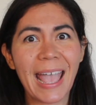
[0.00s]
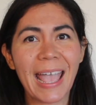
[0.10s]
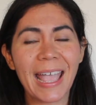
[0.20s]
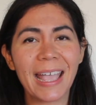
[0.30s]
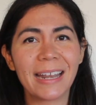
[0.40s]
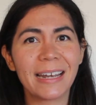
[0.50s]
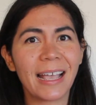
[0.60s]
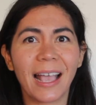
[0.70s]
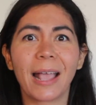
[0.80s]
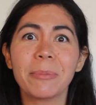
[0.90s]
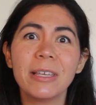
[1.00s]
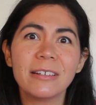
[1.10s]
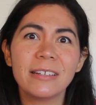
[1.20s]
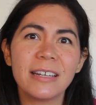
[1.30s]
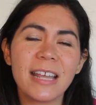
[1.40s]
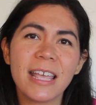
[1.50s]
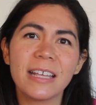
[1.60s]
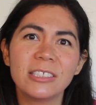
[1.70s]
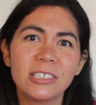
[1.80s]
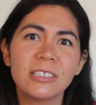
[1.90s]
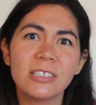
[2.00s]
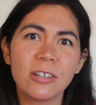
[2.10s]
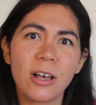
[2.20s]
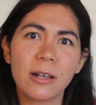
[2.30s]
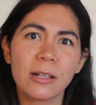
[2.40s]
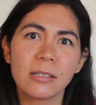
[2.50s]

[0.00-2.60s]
and I'm here today just to talk a